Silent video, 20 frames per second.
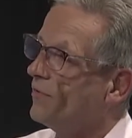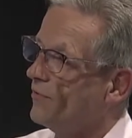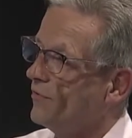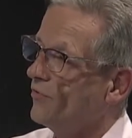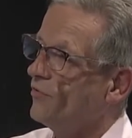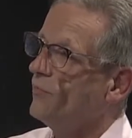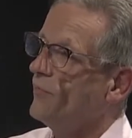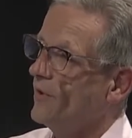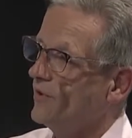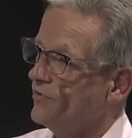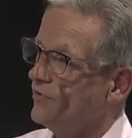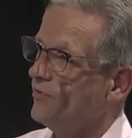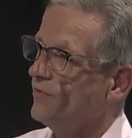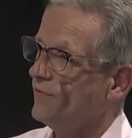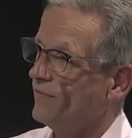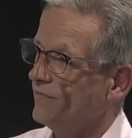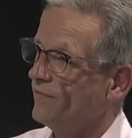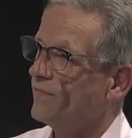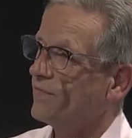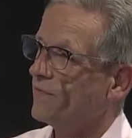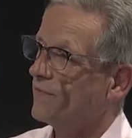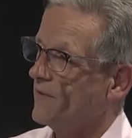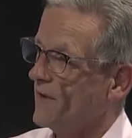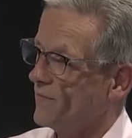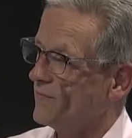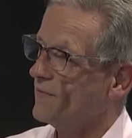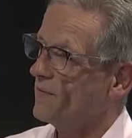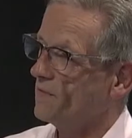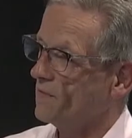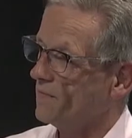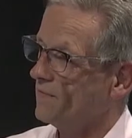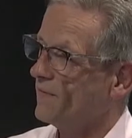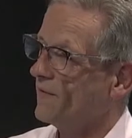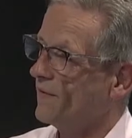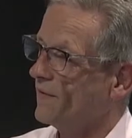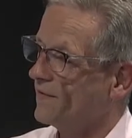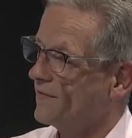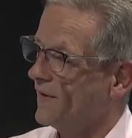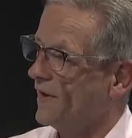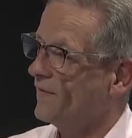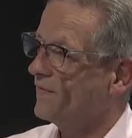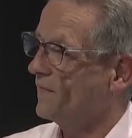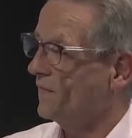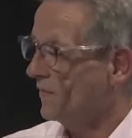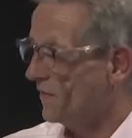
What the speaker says: of those measures, and for that we were very thankful.